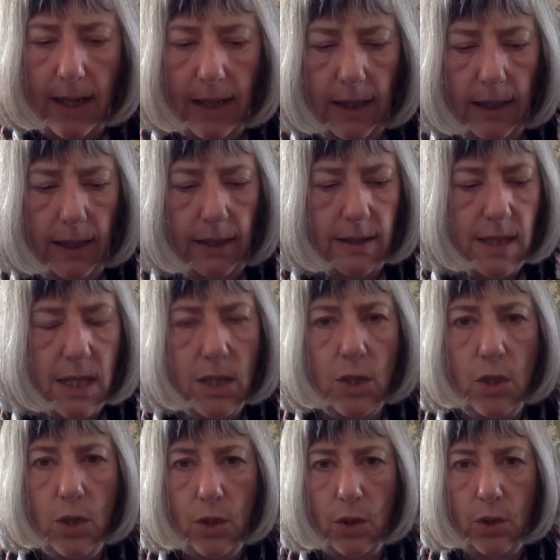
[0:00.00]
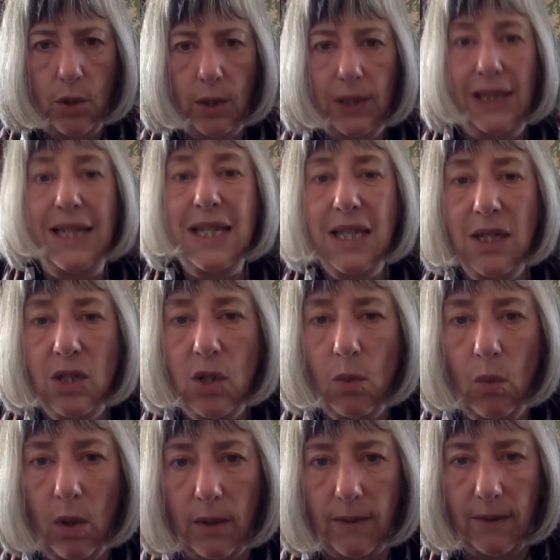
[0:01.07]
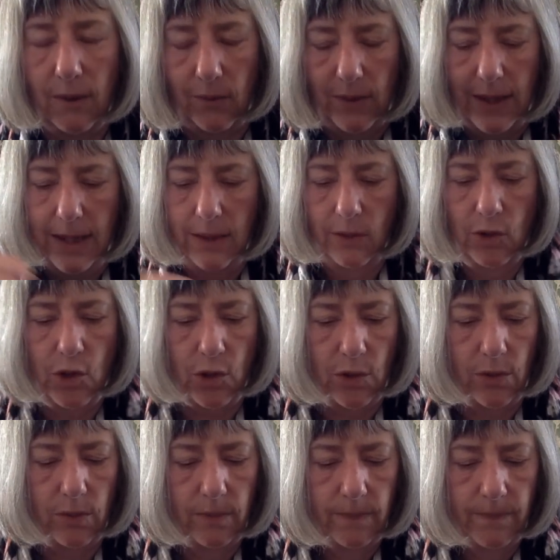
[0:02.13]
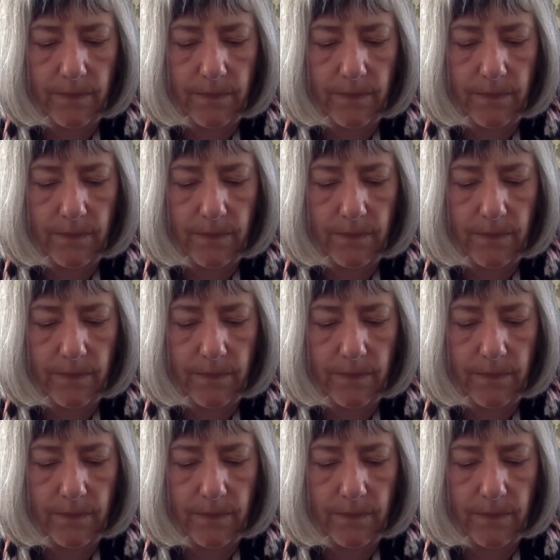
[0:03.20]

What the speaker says: Listen to what's around you.